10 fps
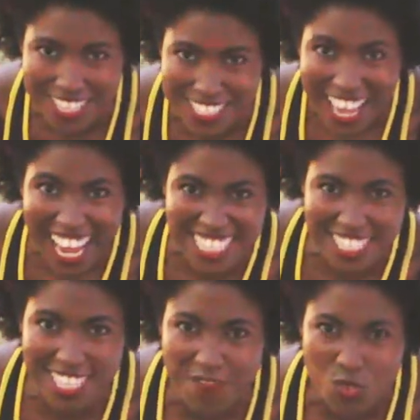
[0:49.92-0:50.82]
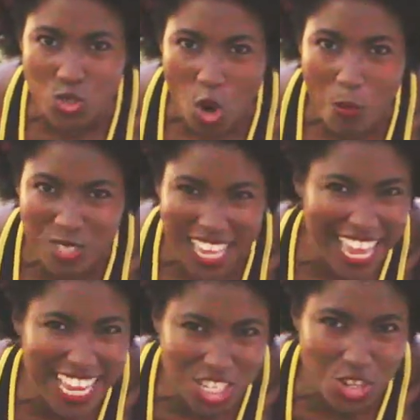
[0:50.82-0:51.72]
is, it's as if you could almost
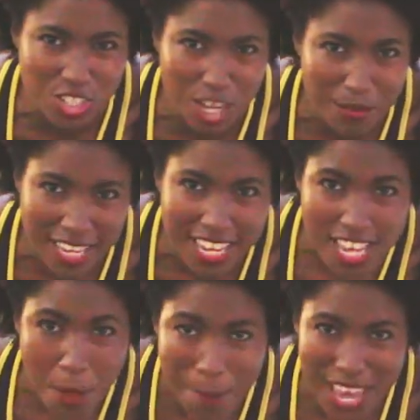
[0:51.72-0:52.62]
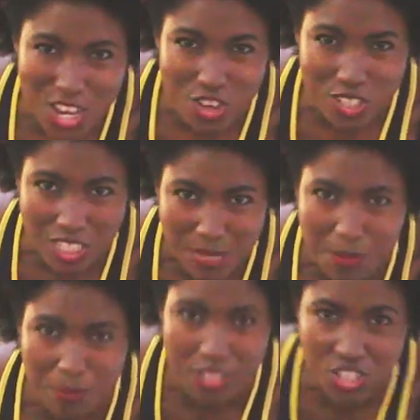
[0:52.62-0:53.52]
hit your tummy. Make your
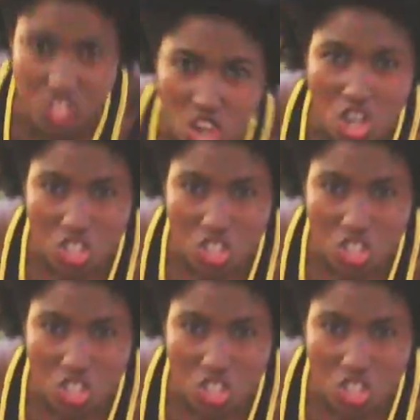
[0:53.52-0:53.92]
stomach muscles